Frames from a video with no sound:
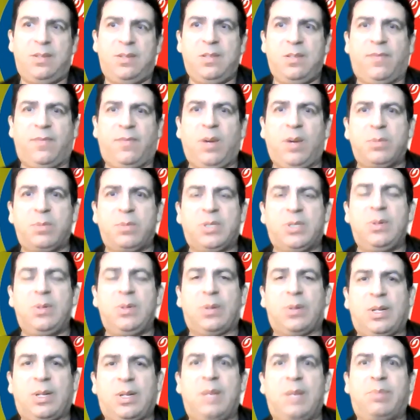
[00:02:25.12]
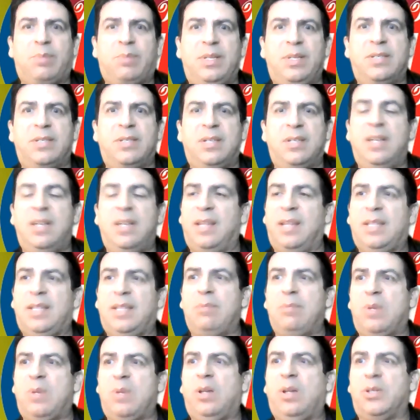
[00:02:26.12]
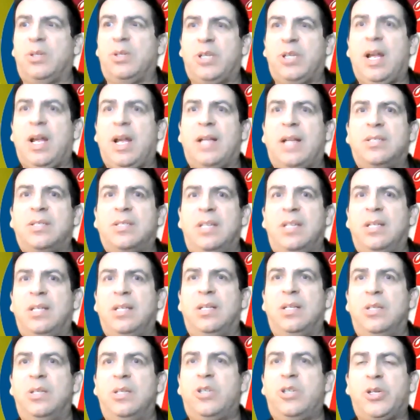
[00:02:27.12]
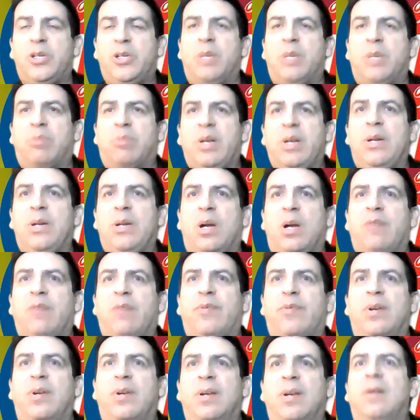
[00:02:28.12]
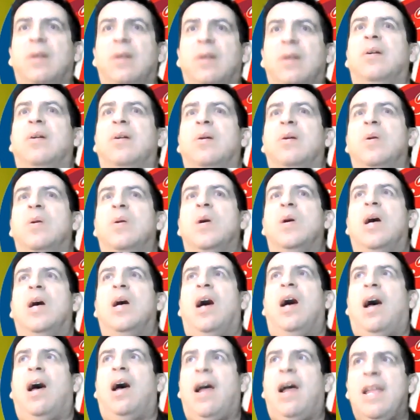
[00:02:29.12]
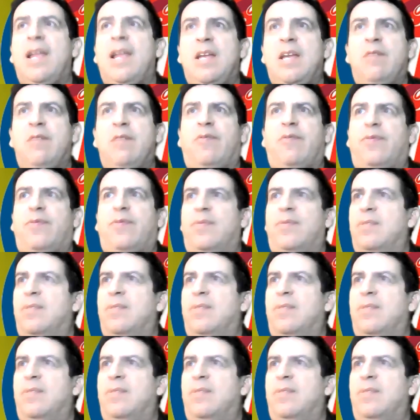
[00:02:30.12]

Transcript: to the pharmaceutical companies and let them call the shots and shut your brain off. I have